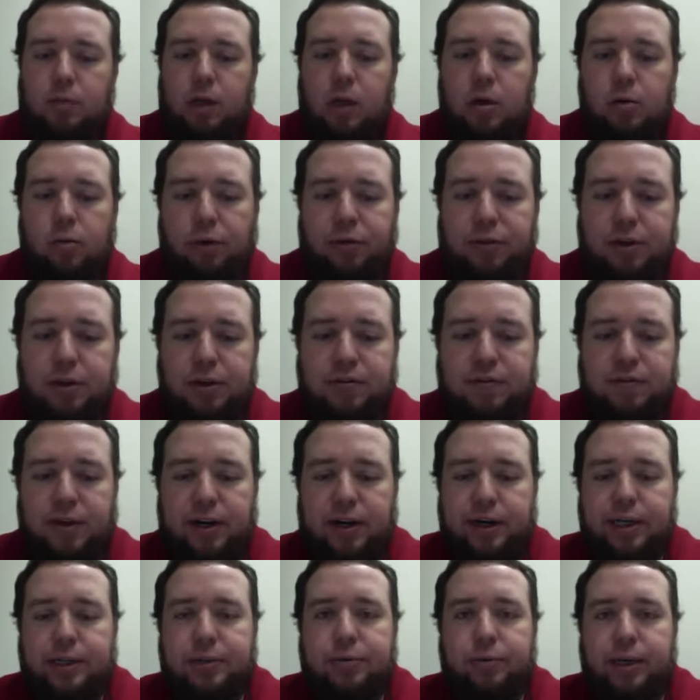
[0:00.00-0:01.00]
what those
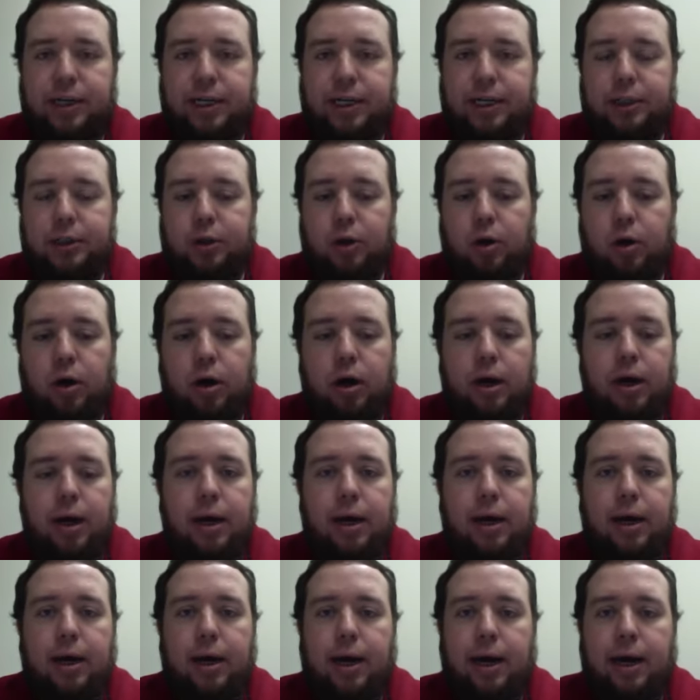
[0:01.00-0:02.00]
various readings are
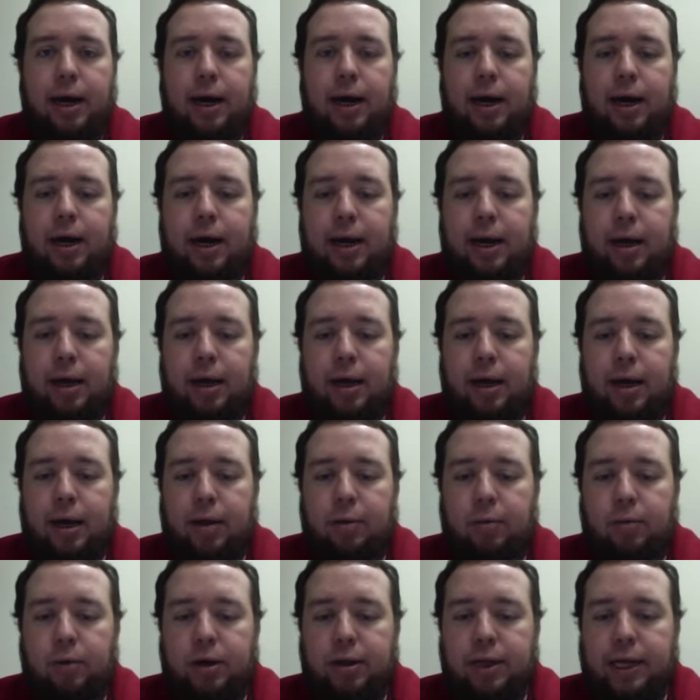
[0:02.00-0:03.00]

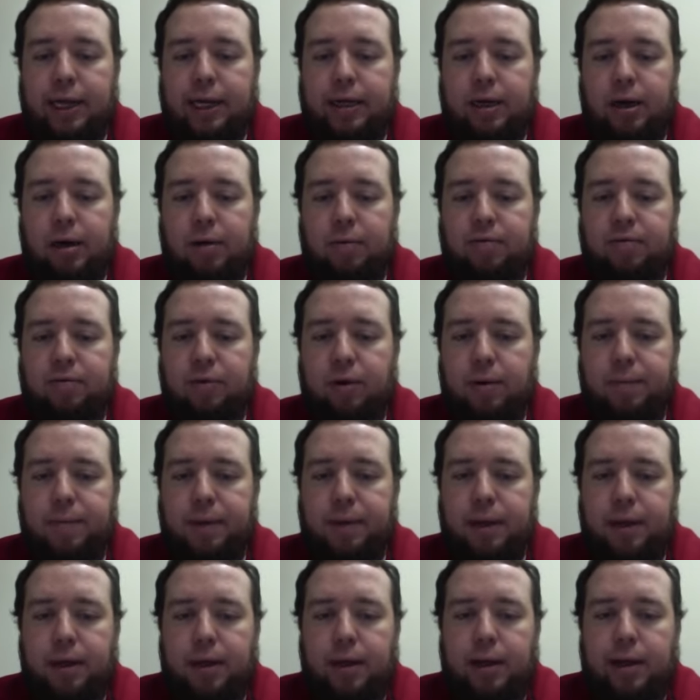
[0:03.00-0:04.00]
and where they come from.
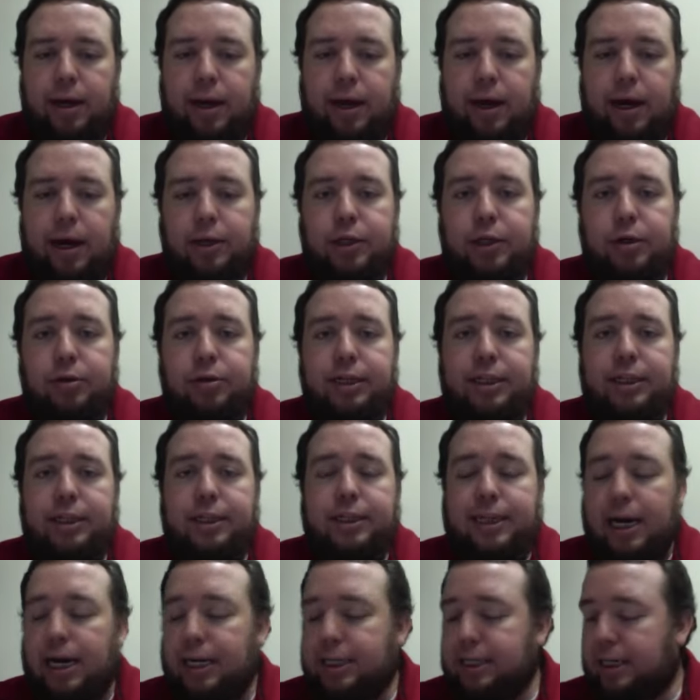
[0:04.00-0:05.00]
Using the
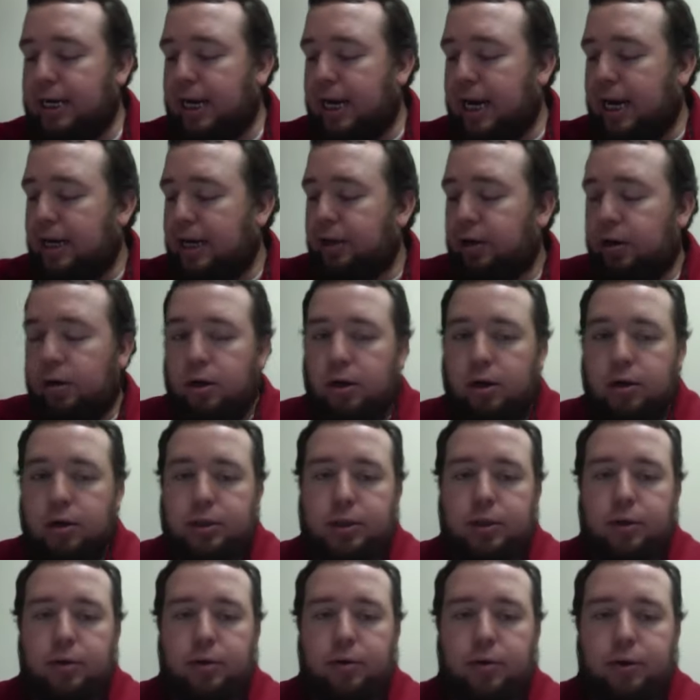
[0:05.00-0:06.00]
Scott's Guide, you're
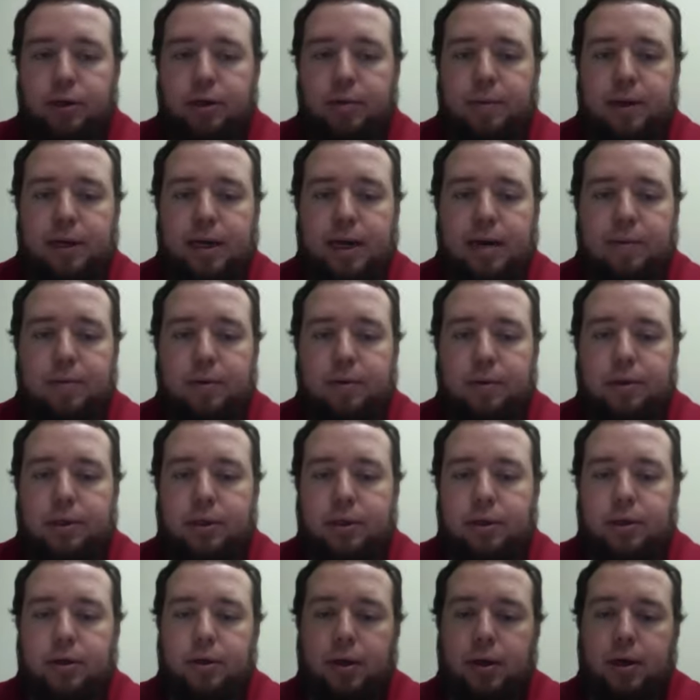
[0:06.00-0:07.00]
also going to be able
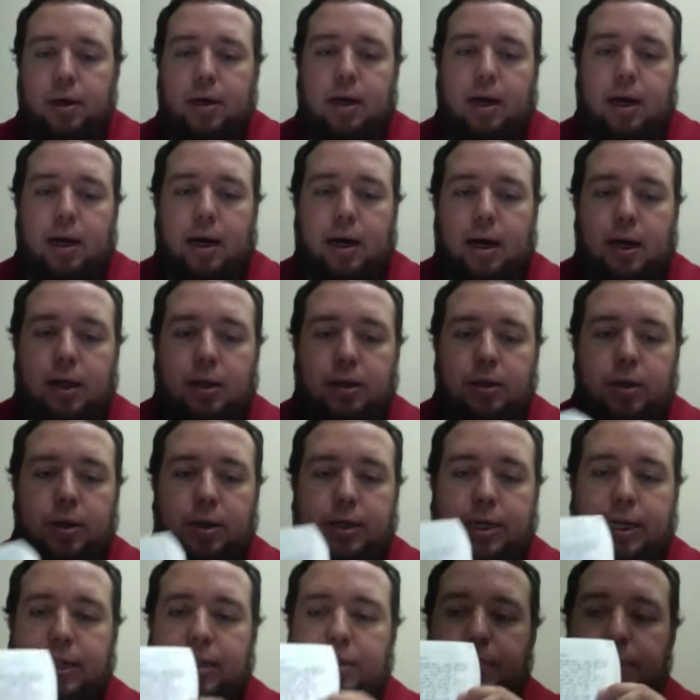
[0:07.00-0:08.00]
to
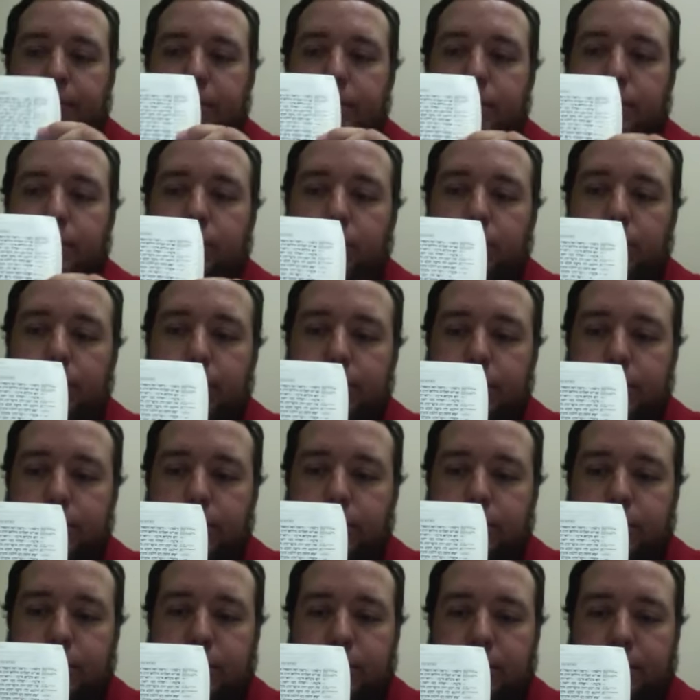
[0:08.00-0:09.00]
look at the Masora
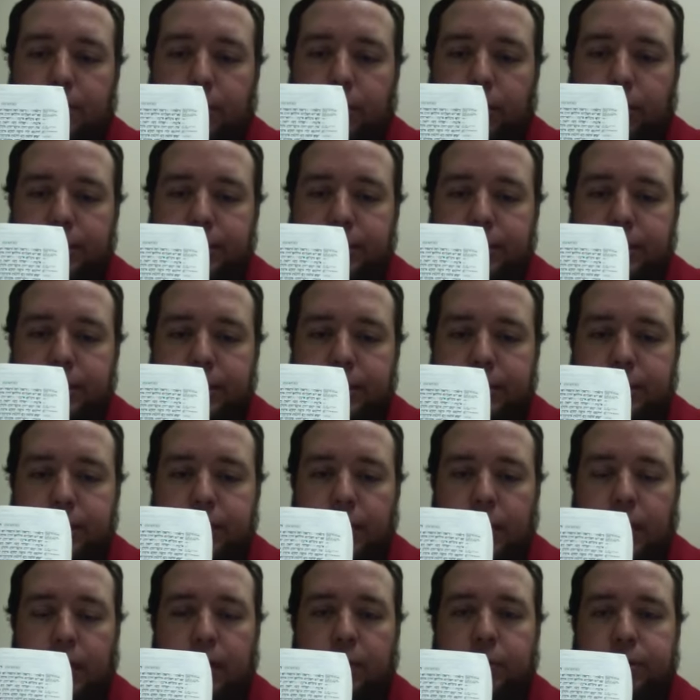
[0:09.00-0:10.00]
notes in the margins,
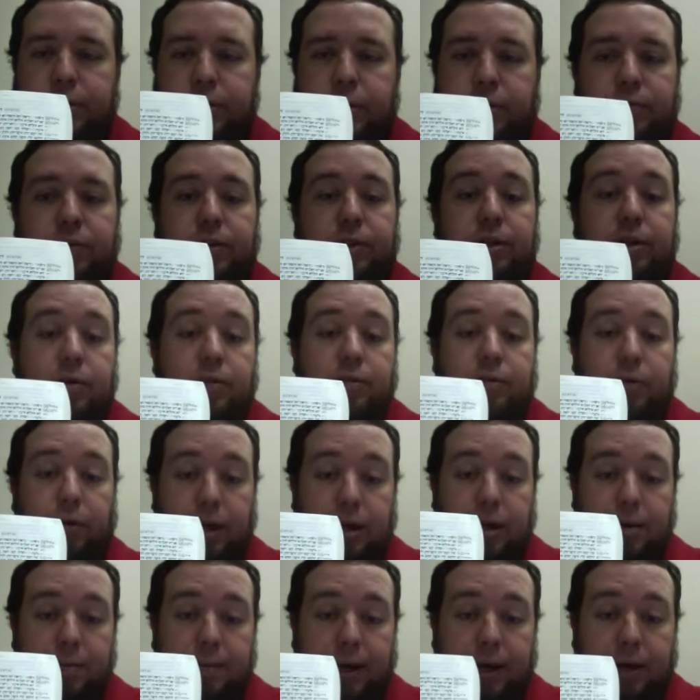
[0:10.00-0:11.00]
which hopefully you've
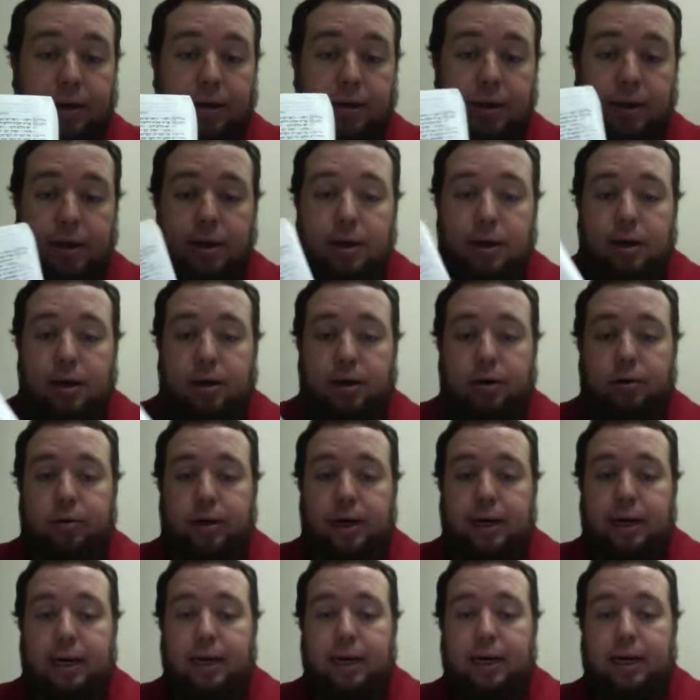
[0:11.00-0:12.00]
read about
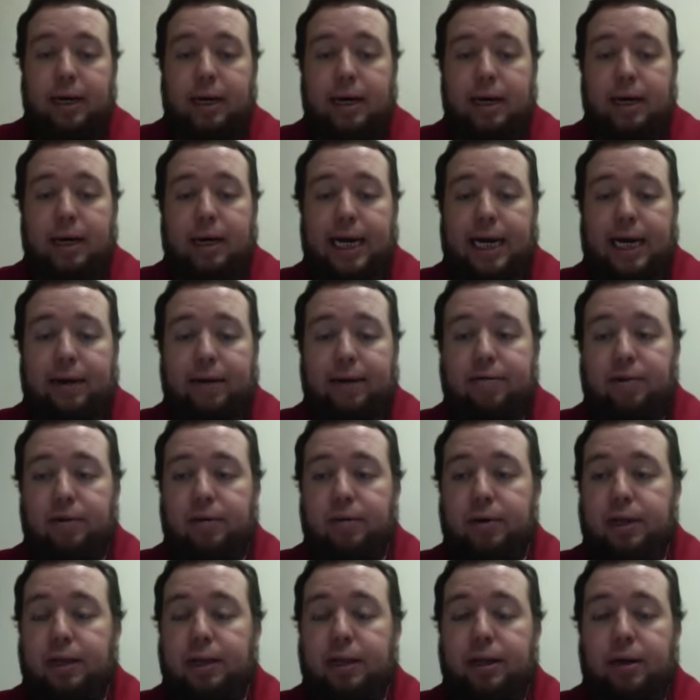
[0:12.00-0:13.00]
already. However,
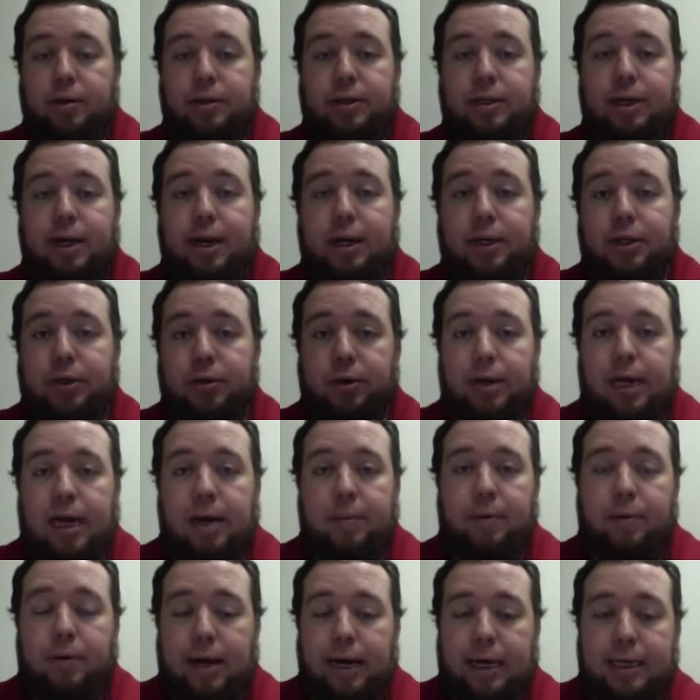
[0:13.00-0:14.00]
really your textual
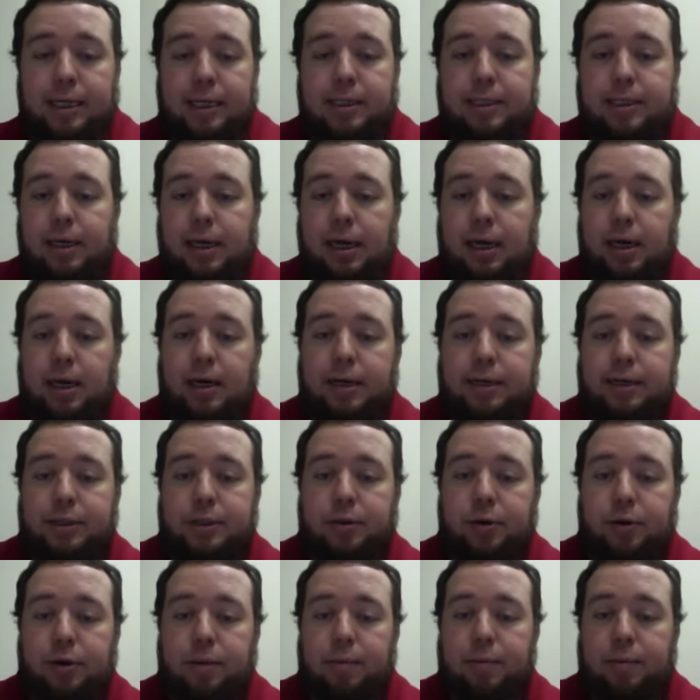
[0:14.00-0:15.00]
apparatus is
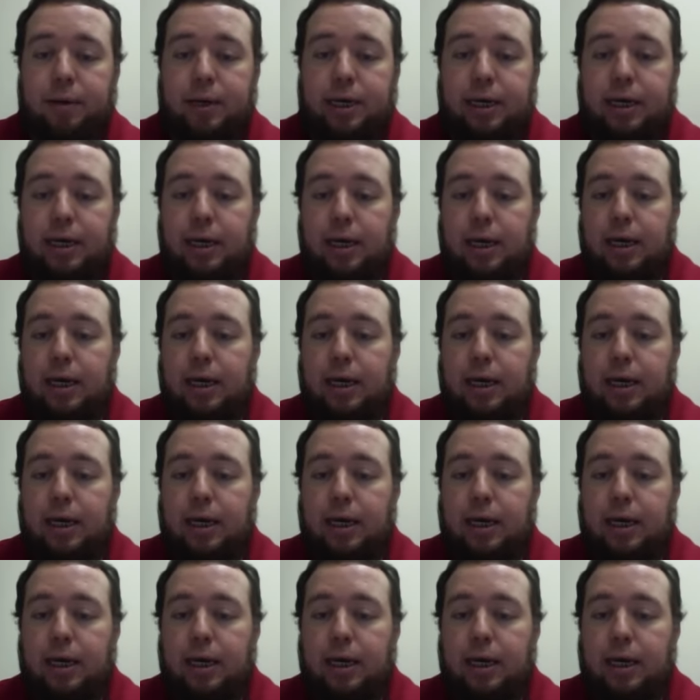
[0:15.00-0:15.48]
going to be